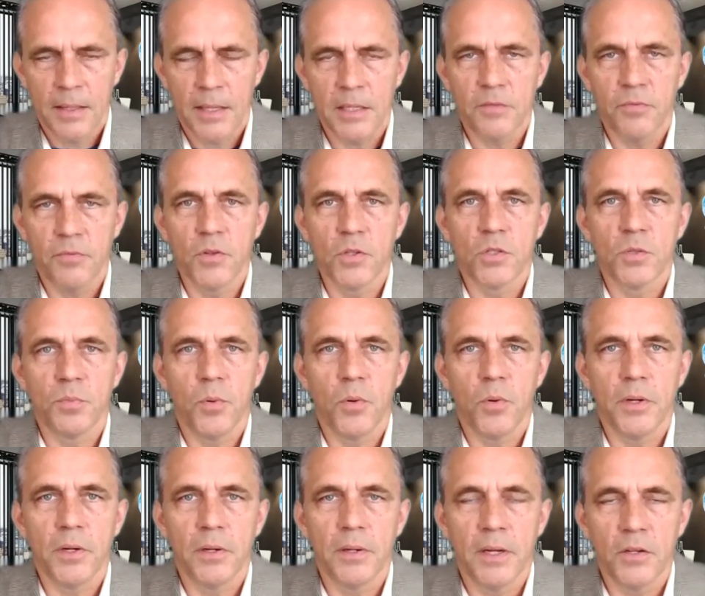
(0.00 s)
Thanks for your
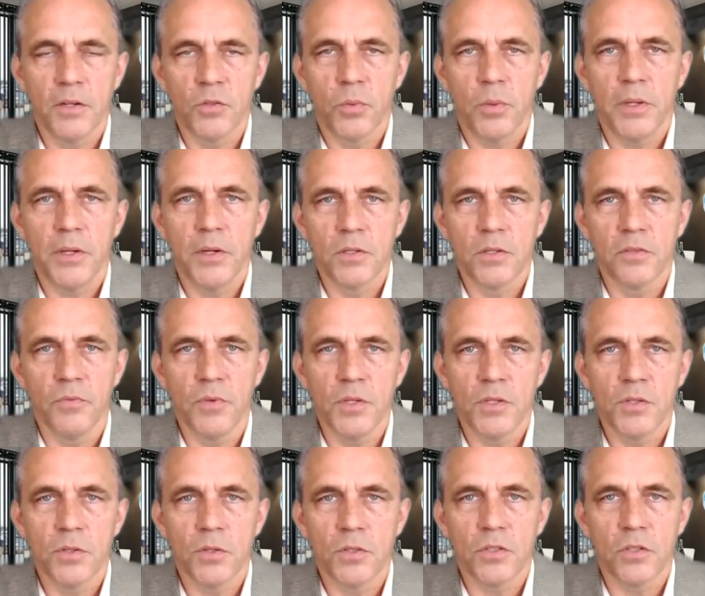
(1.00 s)
support here. Now 20 years of
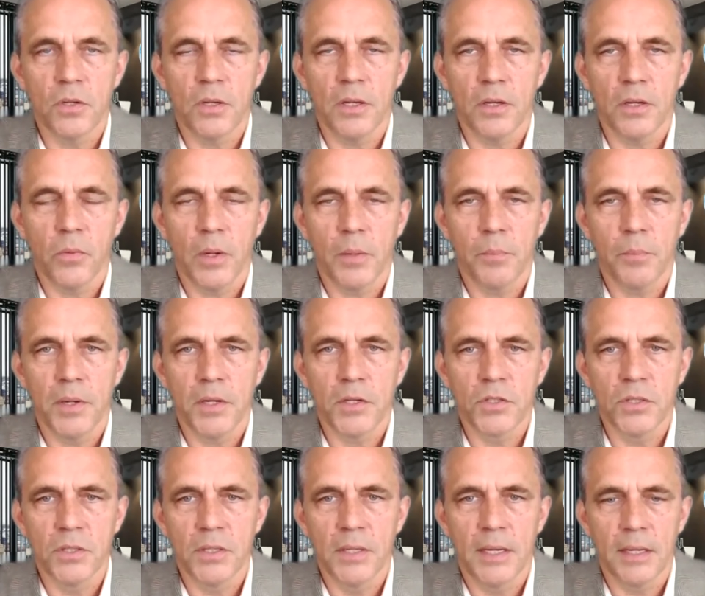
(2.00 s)
research at
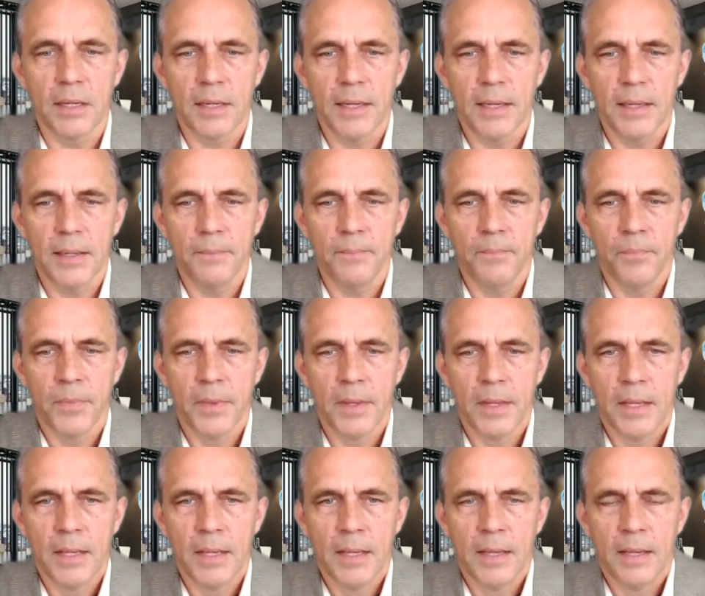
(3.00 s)
quakeprediction.com
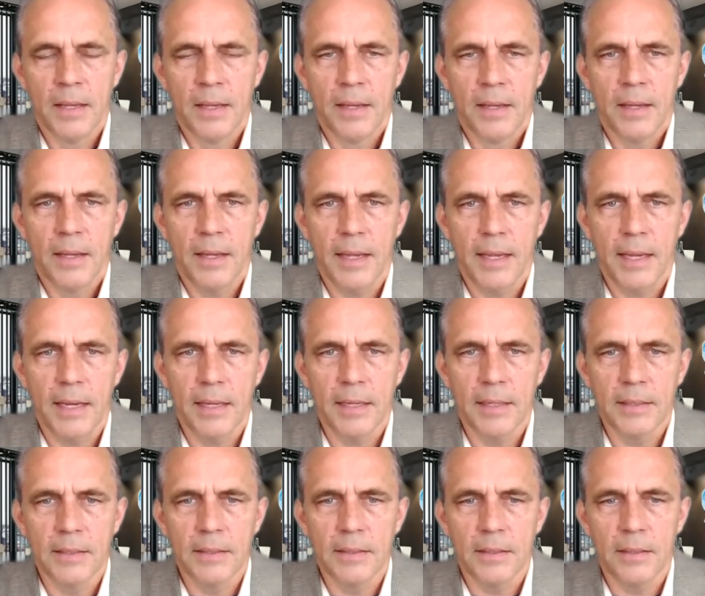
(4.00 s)

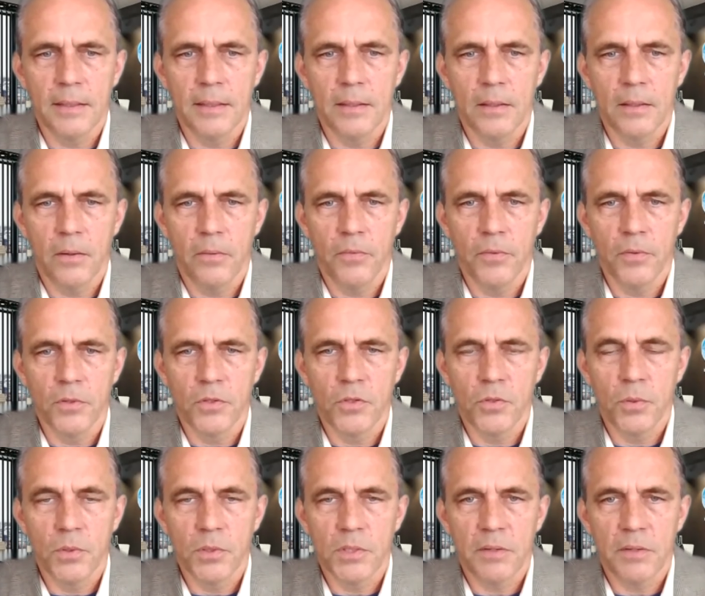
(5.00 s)
and over
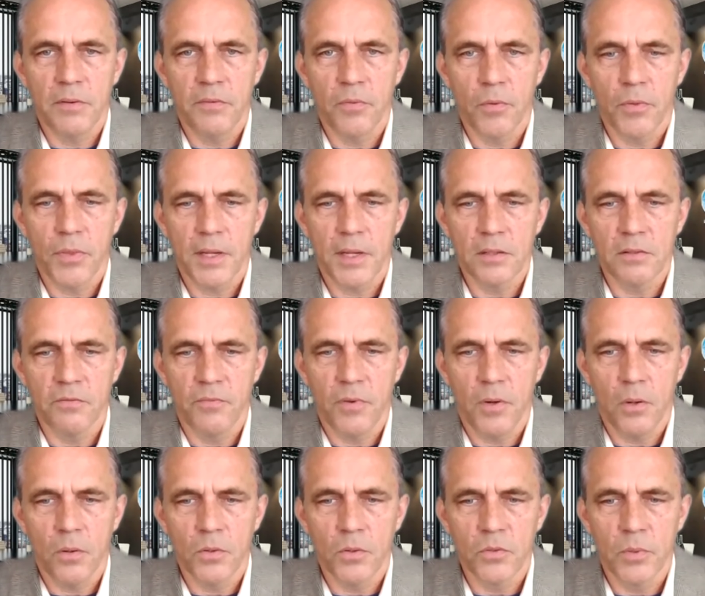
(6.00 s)
274,000
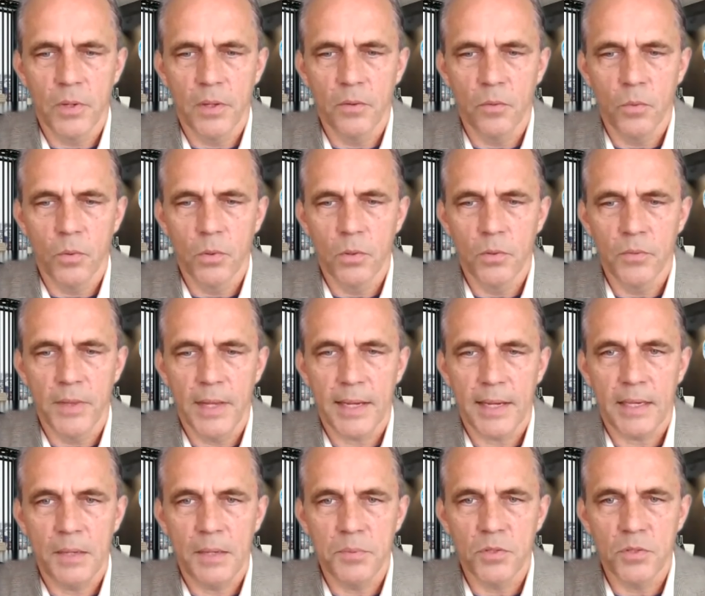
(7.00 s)
followers around the world.
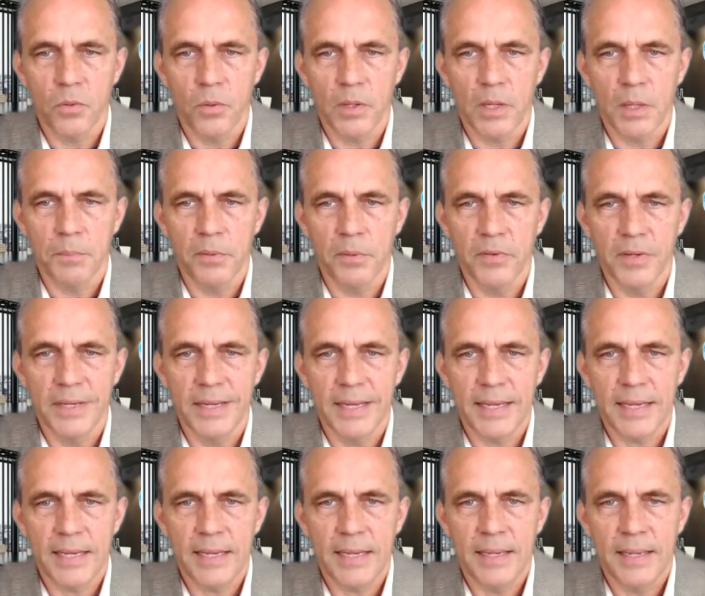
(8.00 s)
That keeps going up every
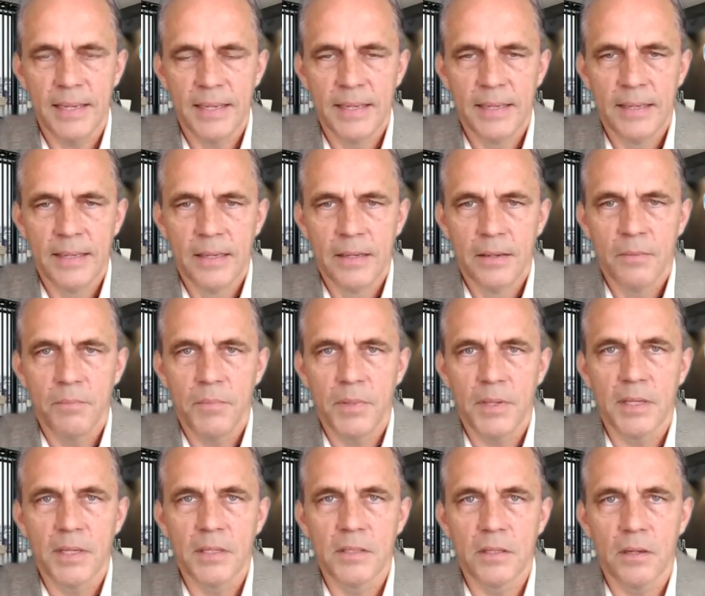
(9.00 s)
day
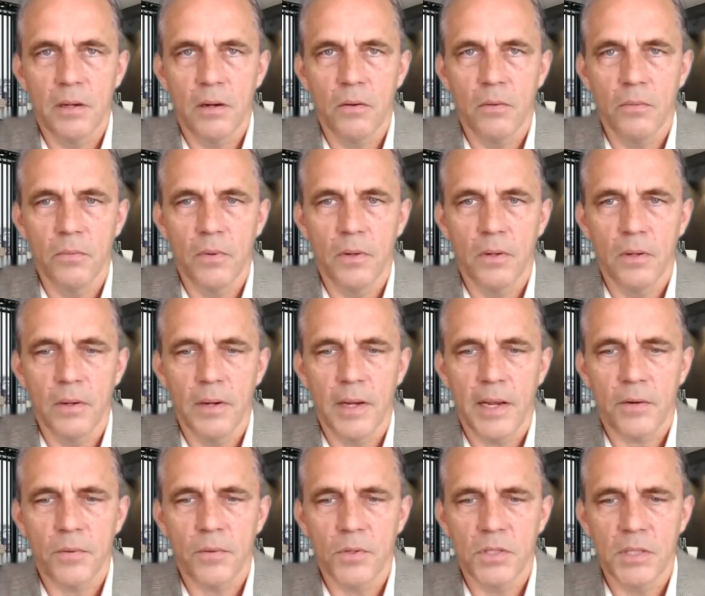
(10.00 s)
because our
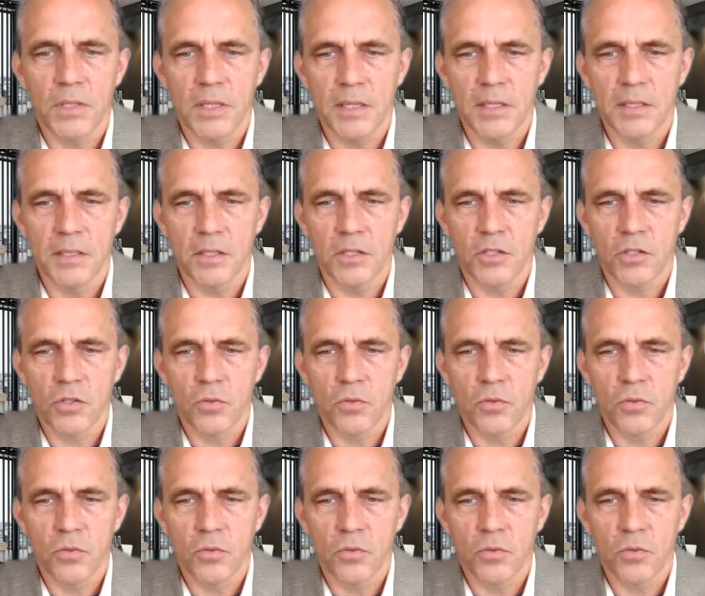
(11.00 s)
accuracy is